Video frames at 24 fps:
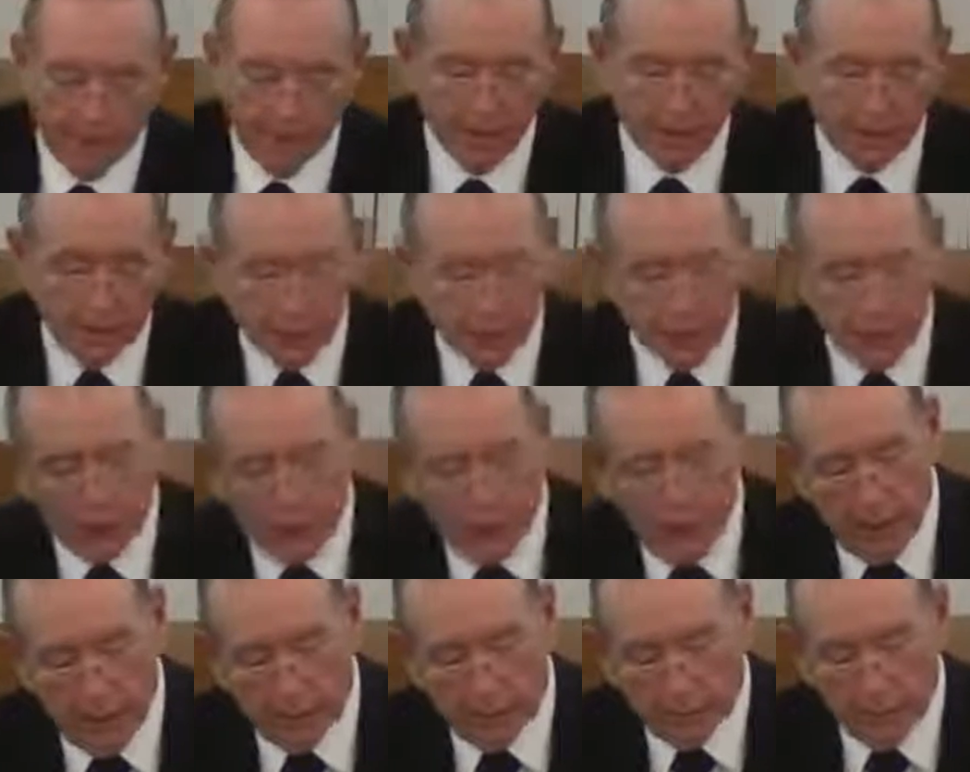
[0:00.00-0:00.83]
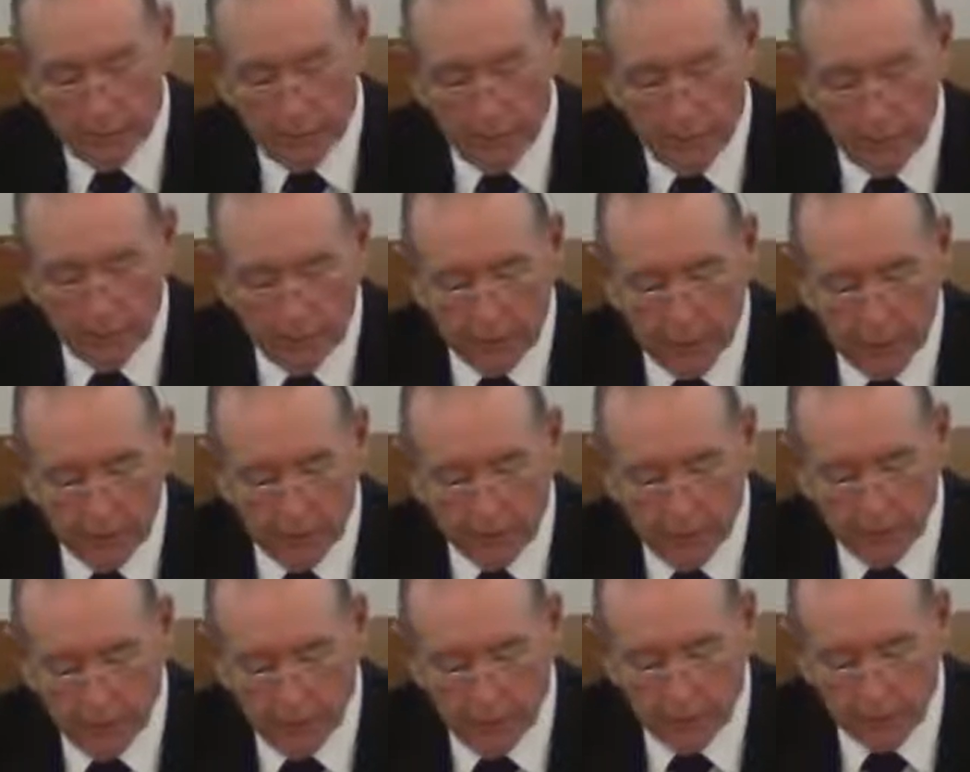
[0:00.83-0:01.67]
much as I hate to quote a
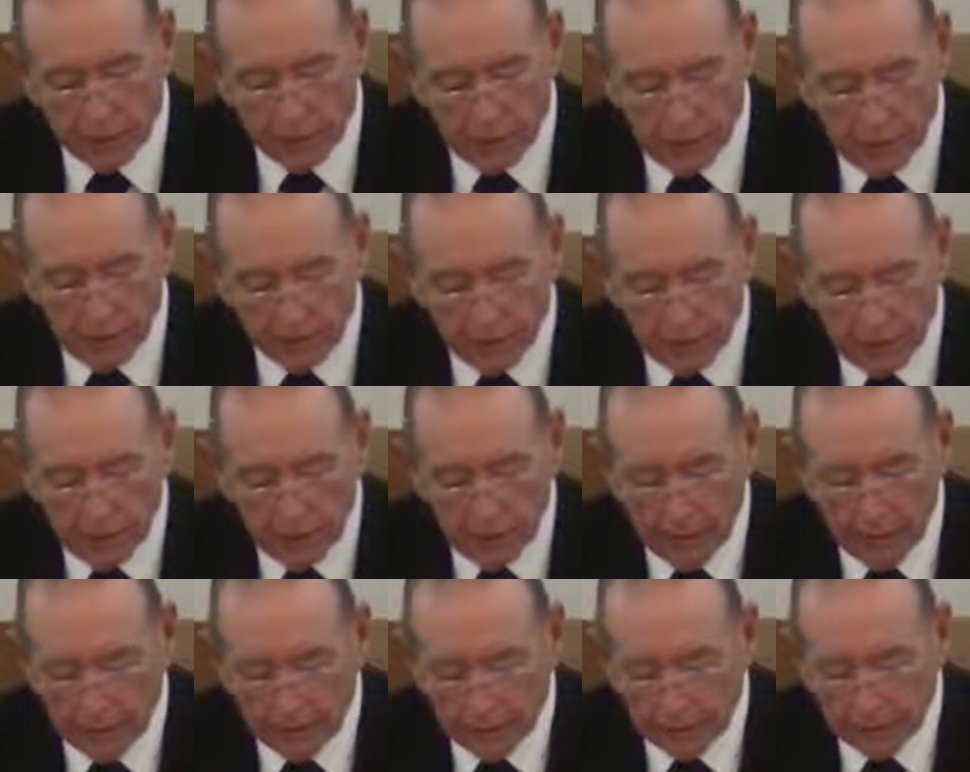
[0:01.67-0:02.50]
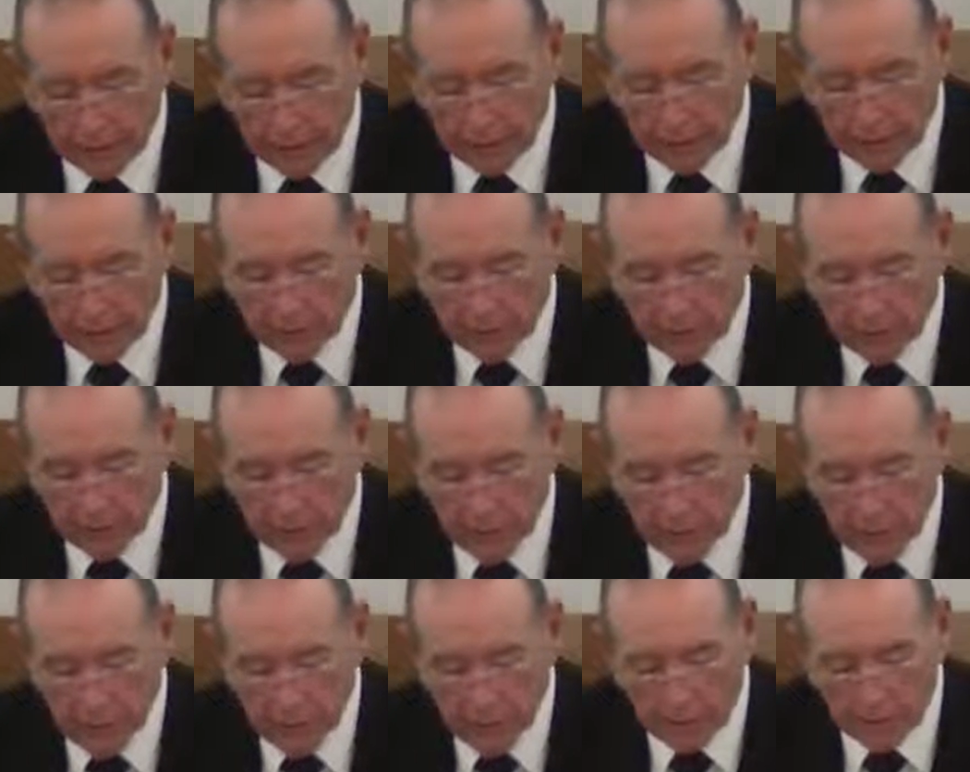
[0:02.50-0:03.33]
Democrat, John Kennedy once said to the
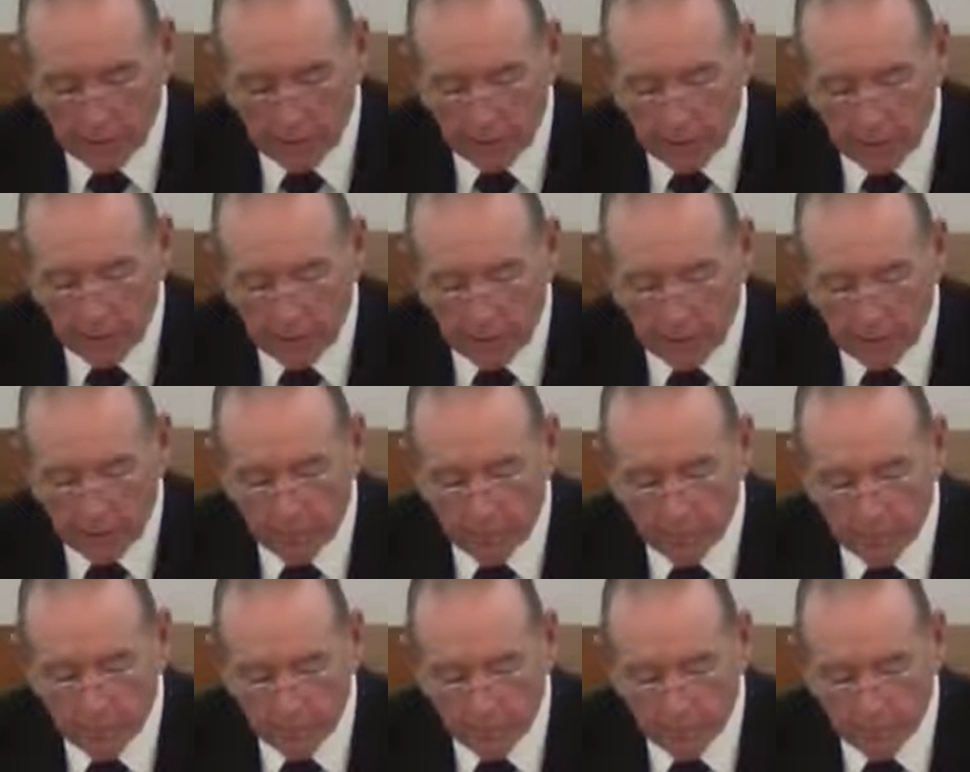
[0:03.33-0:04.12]
American people,